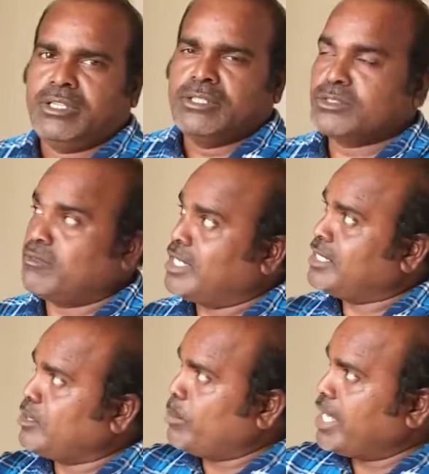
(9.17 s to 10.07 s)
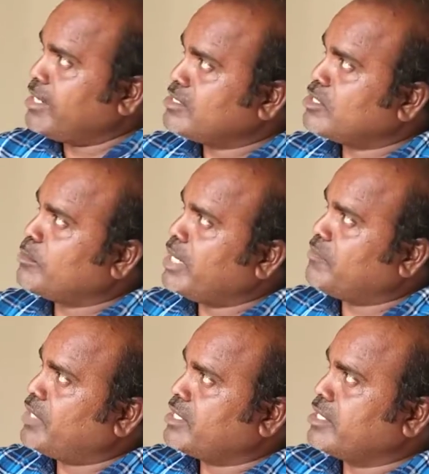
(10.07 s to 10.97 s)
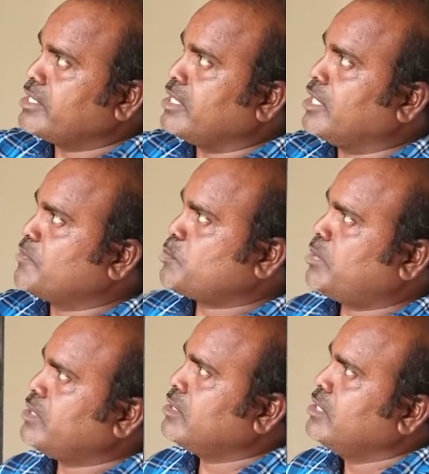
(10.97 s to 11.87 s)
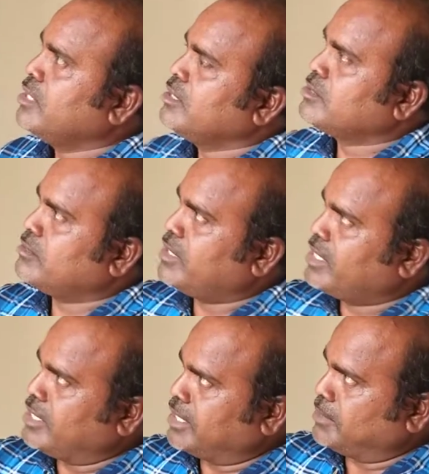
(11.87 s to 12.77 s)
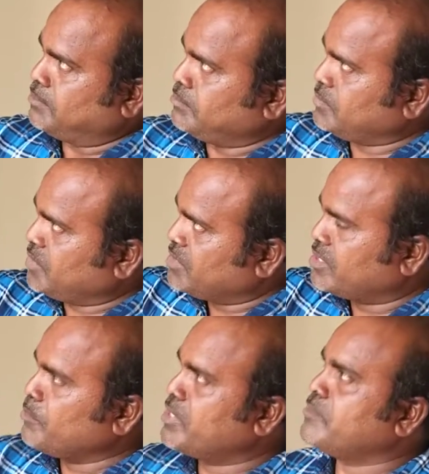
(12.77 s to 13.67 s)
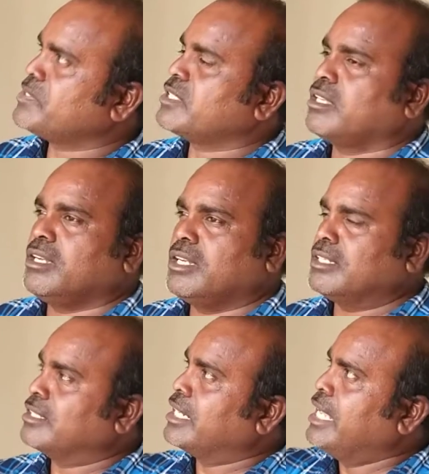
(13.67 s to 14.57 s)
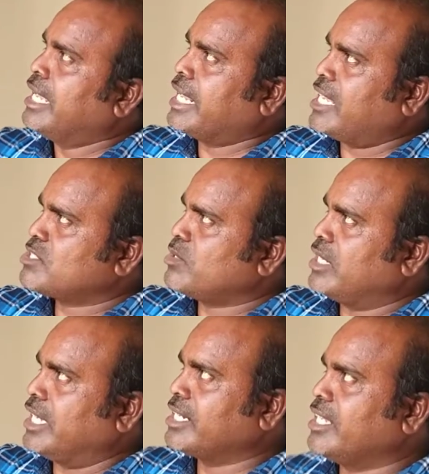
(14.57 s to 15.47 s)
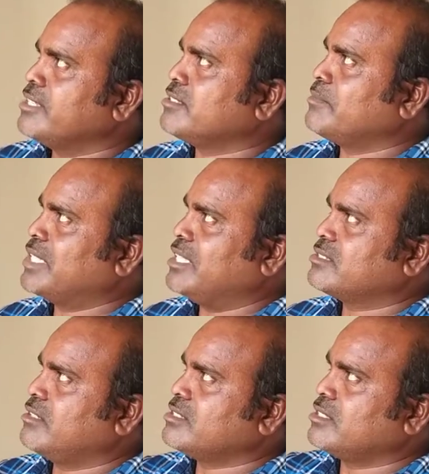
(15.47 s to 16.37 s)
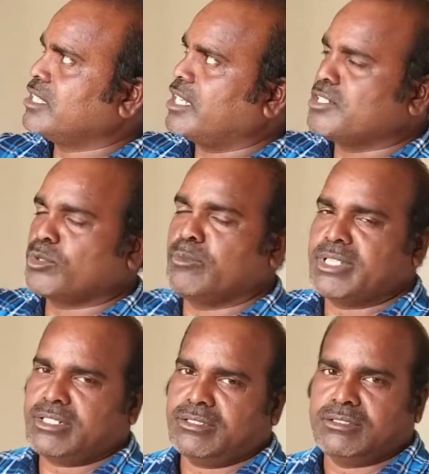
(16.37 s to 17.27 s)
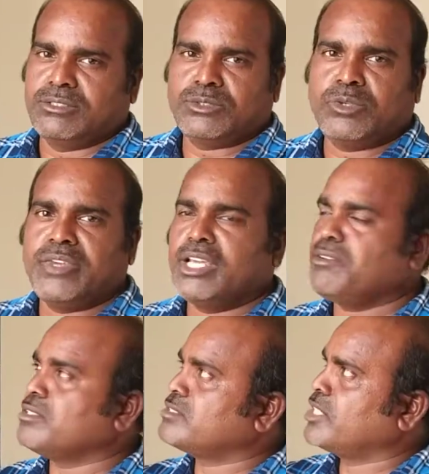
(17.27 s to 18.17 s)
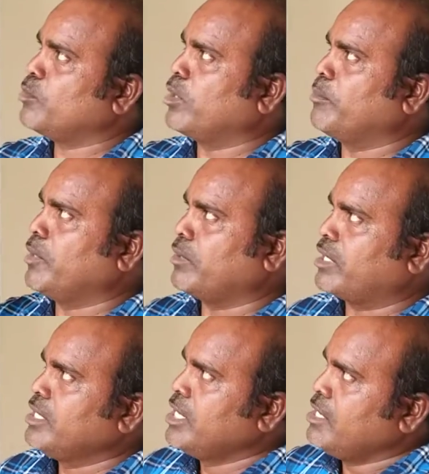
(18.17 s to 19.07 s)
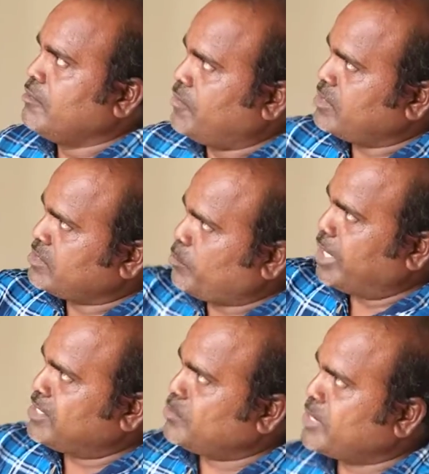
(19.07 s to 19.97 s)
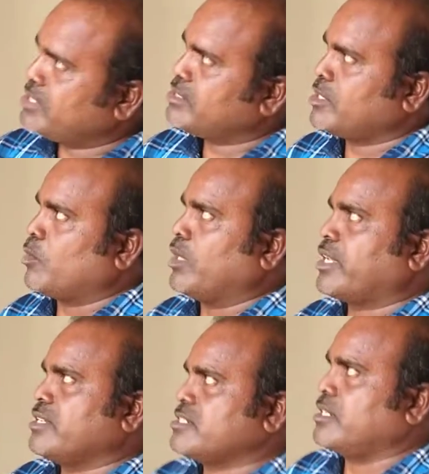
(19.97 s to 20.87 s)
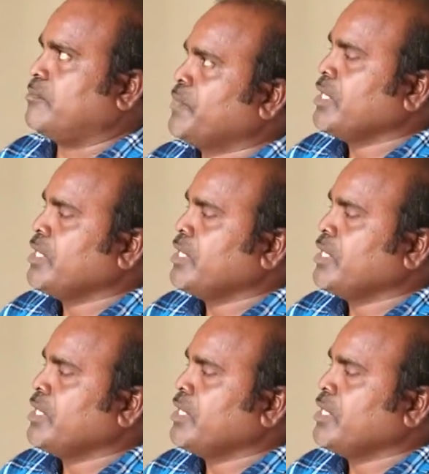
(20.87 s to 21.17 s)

So what are the plants it will be affected in a leaf spot? So what are the symptoms and casual organism as well as in the control measures. So we have to see one by one. First plant species is the colocasia.